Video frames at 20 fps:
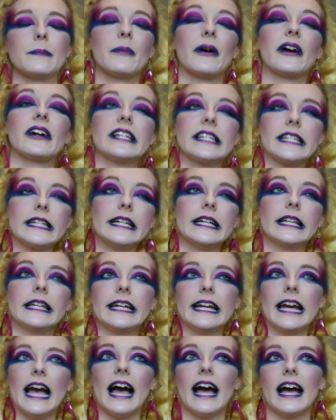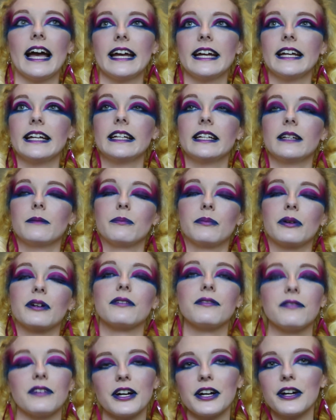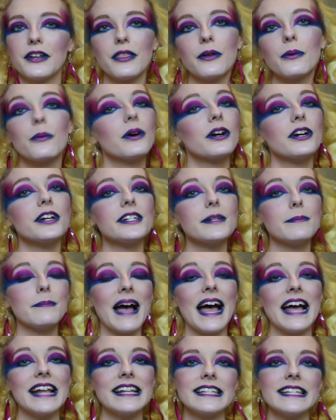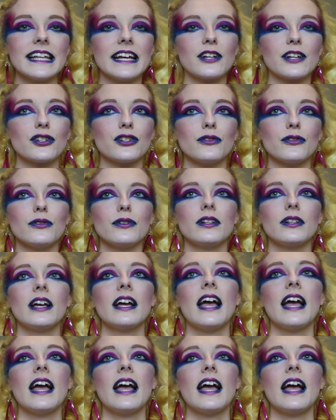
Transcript: Personally, I prefer the word pansexual.